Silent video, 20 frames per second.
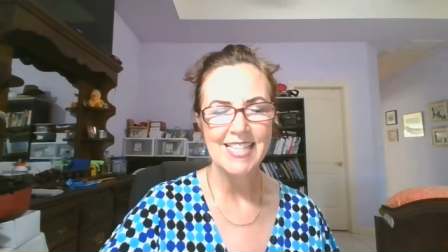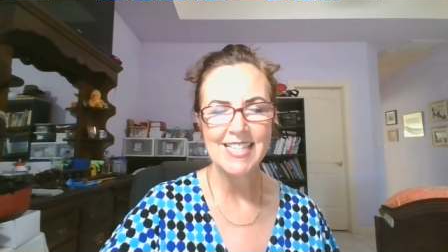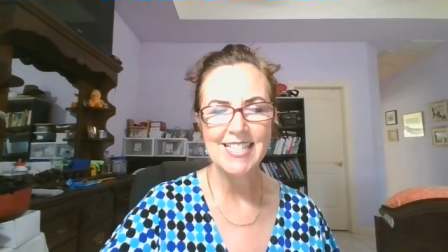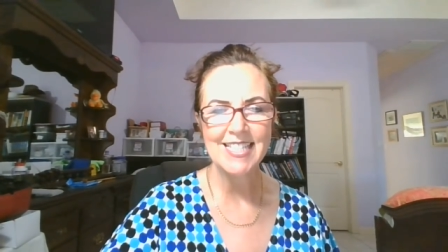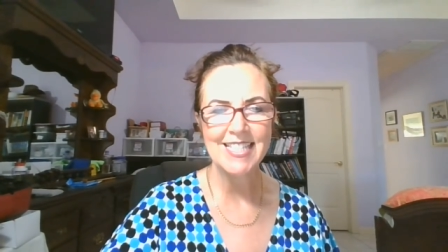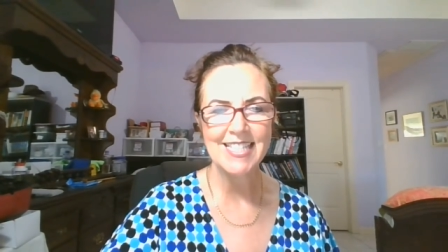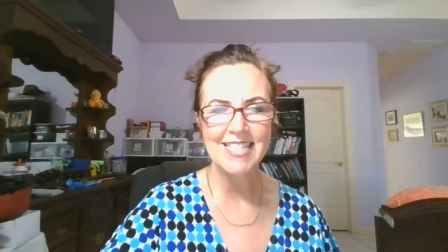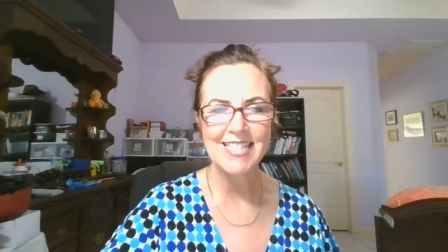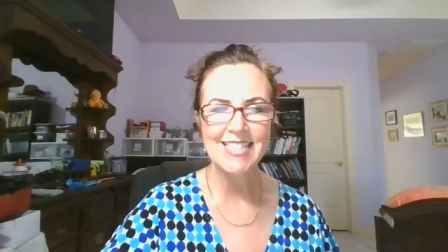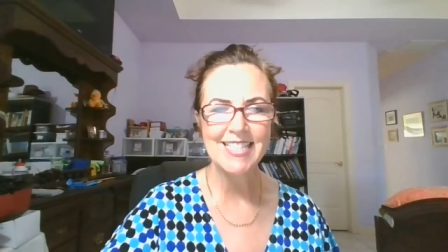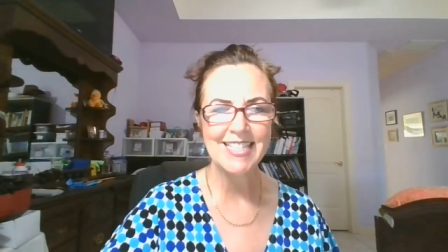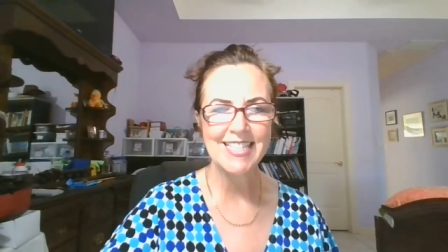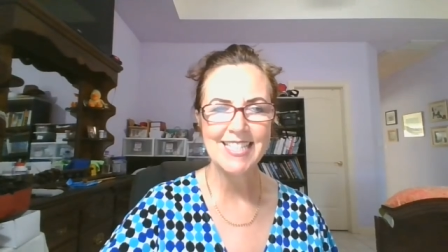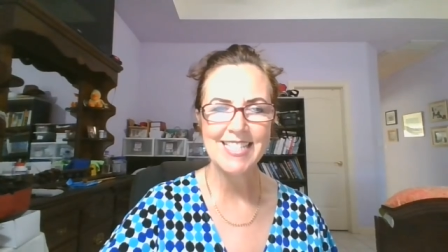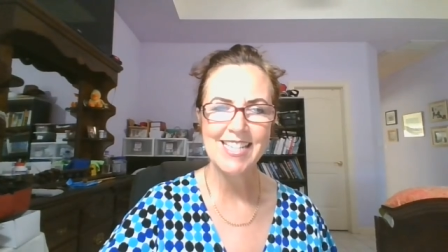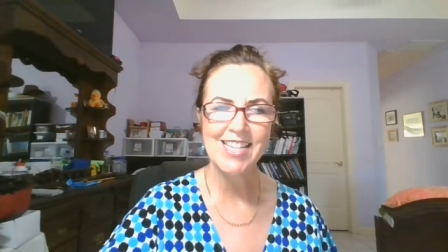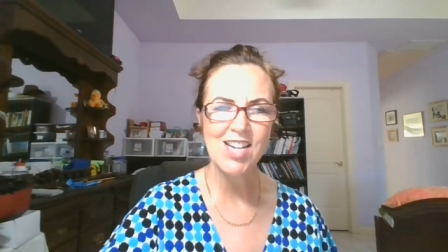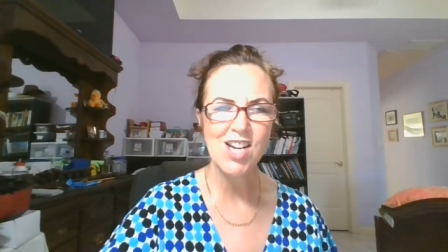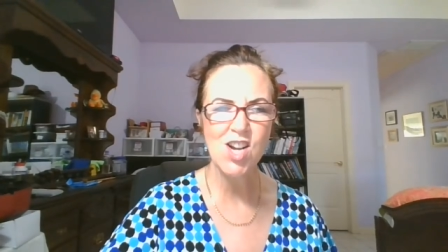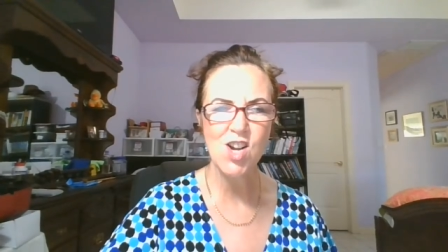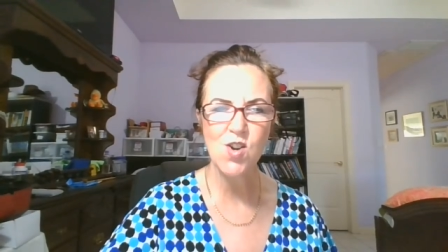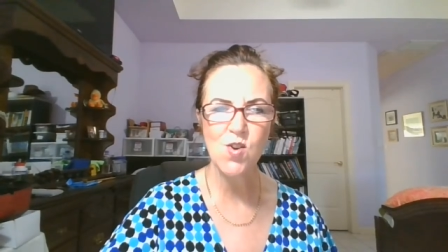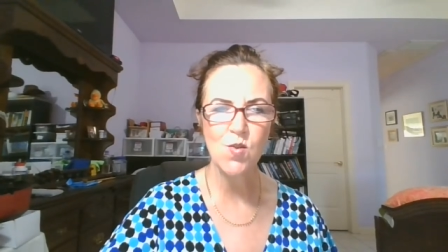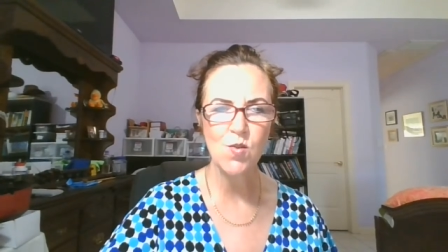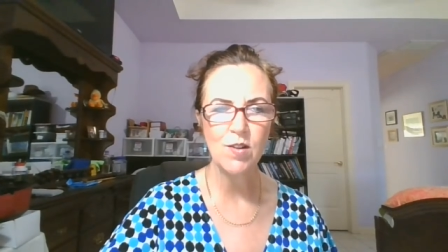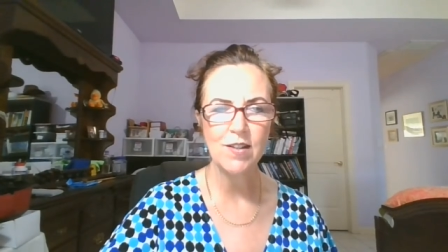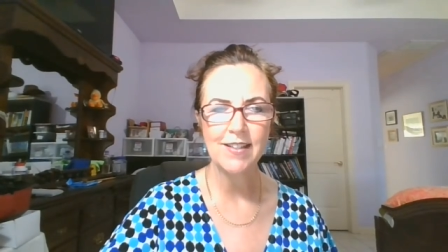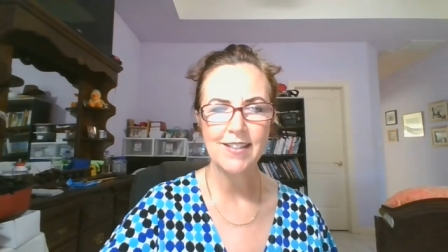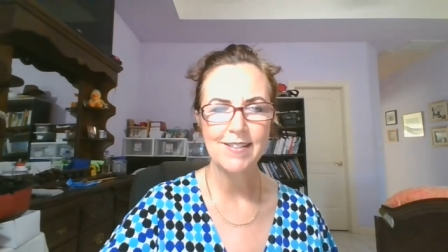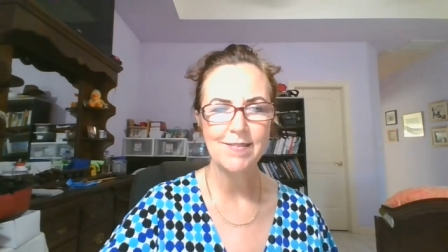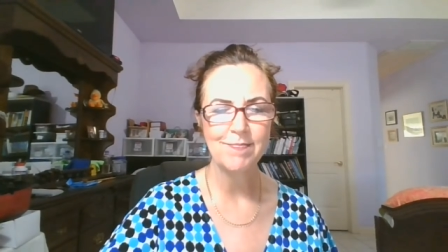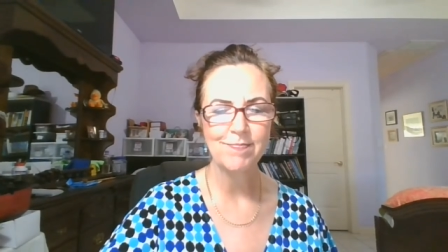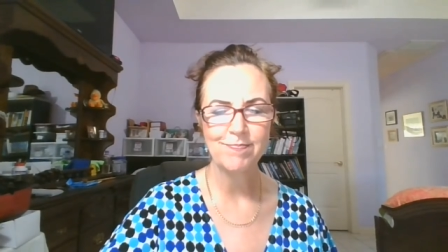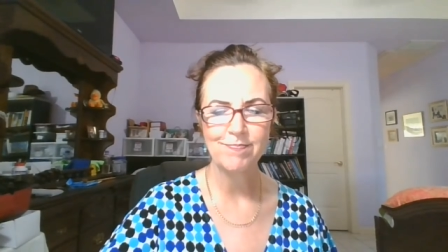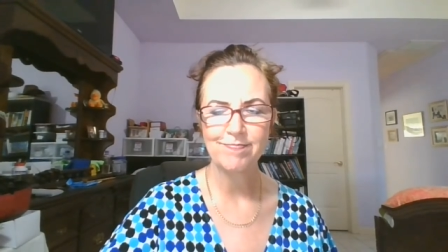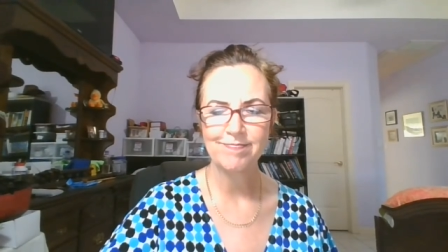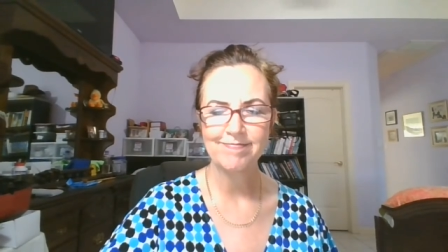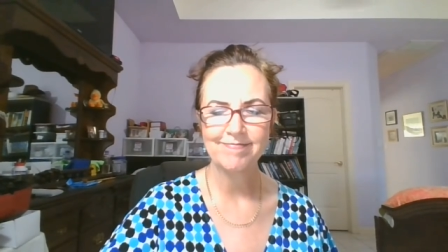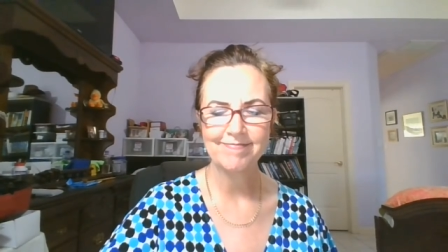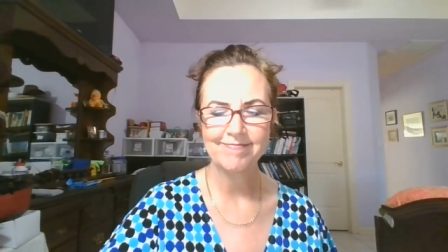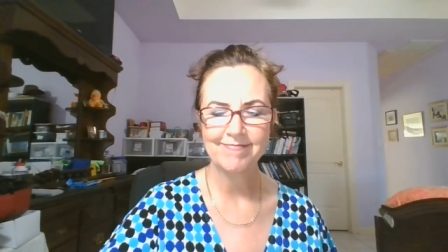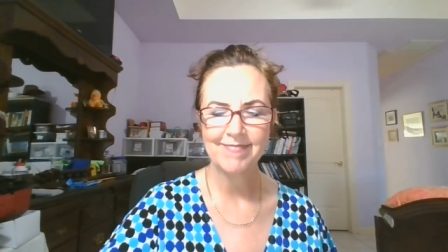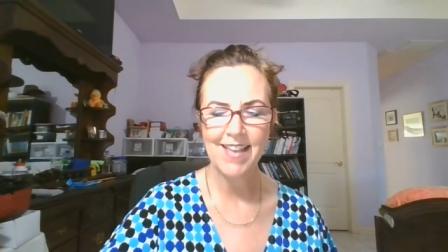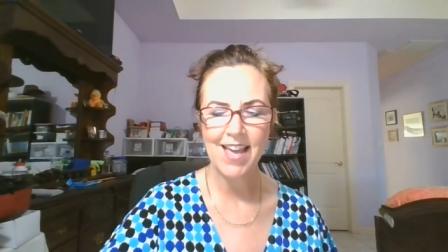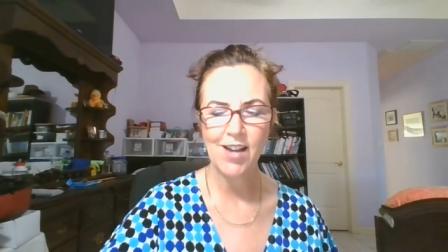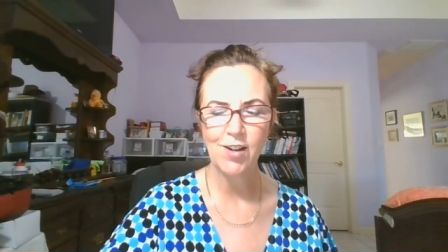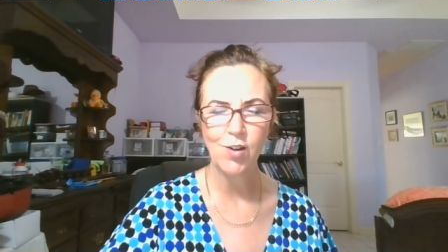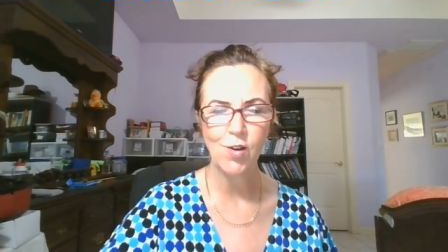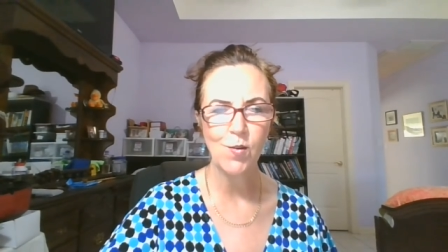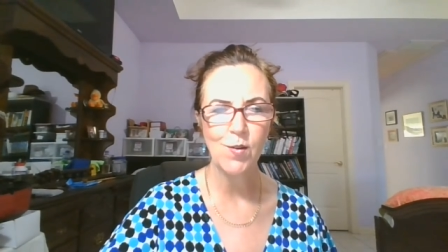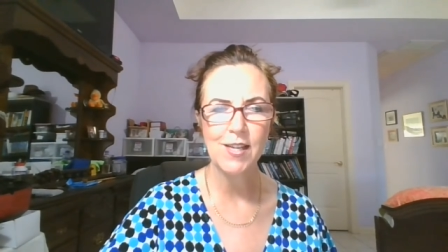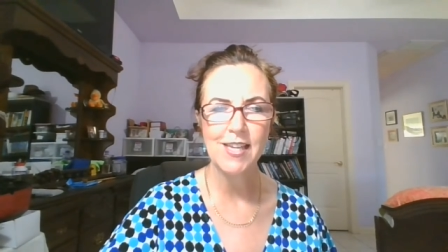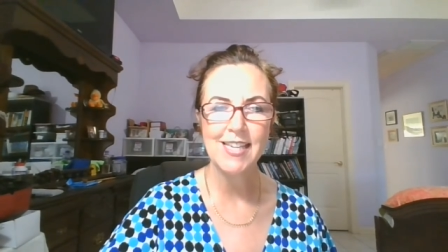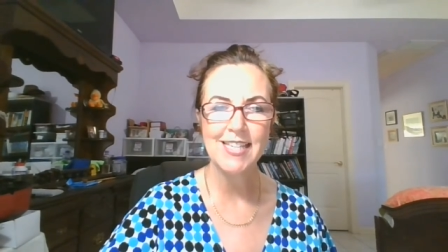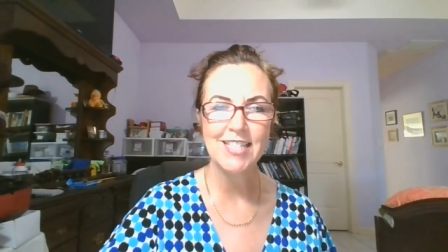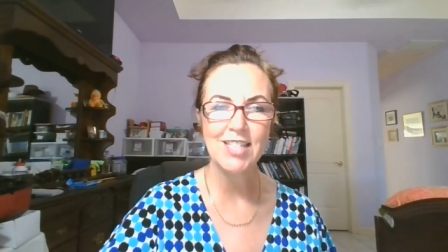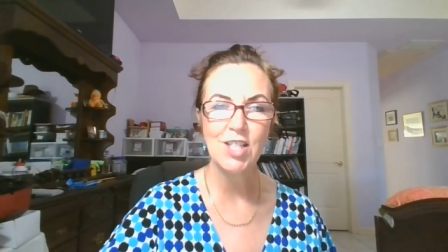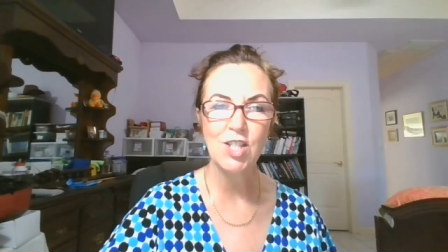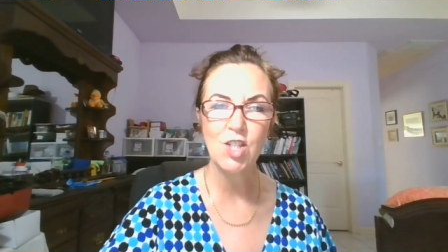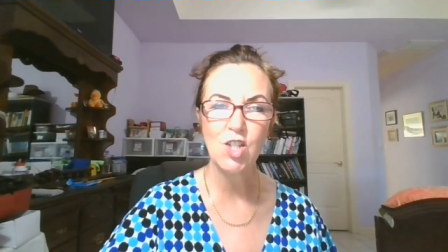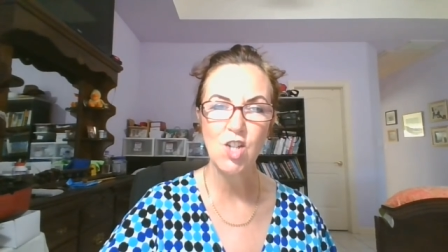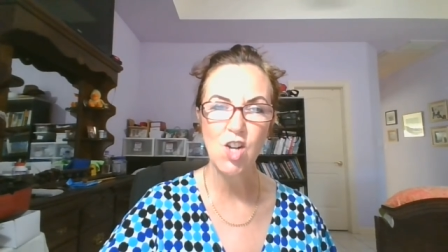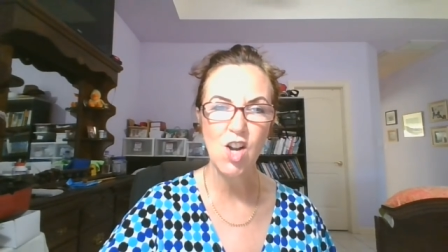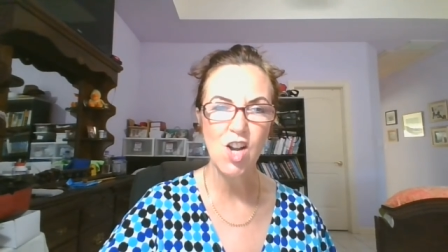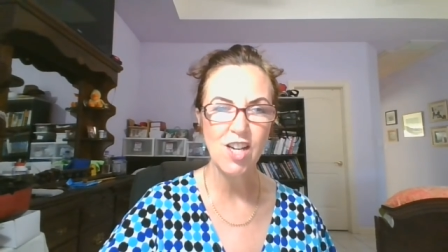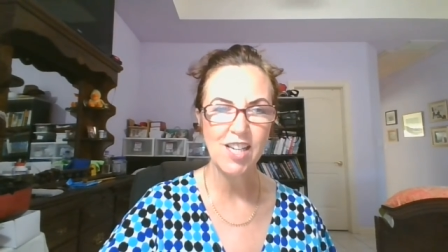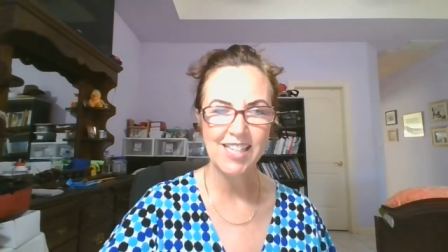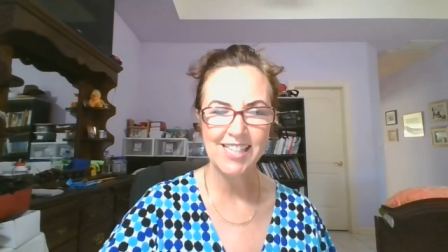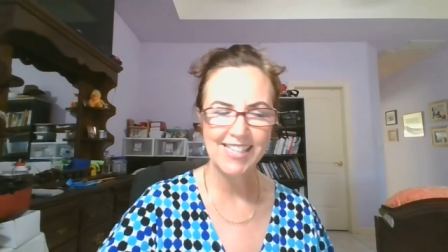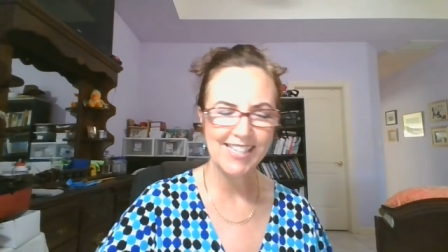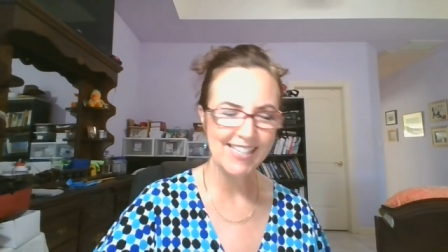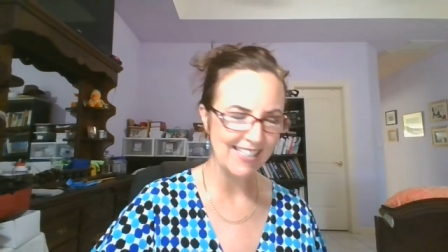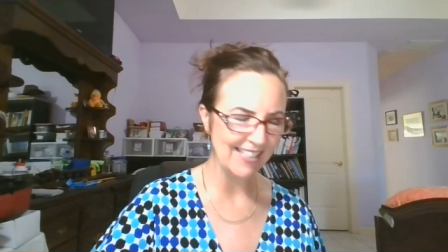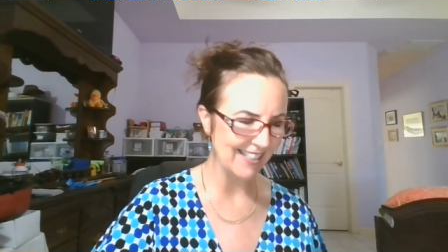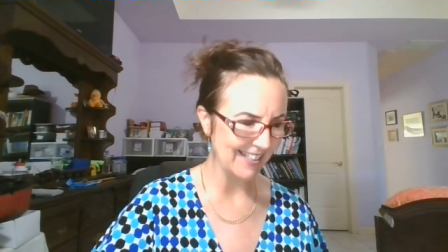he's just, you know, I don't know. He's just Johnny.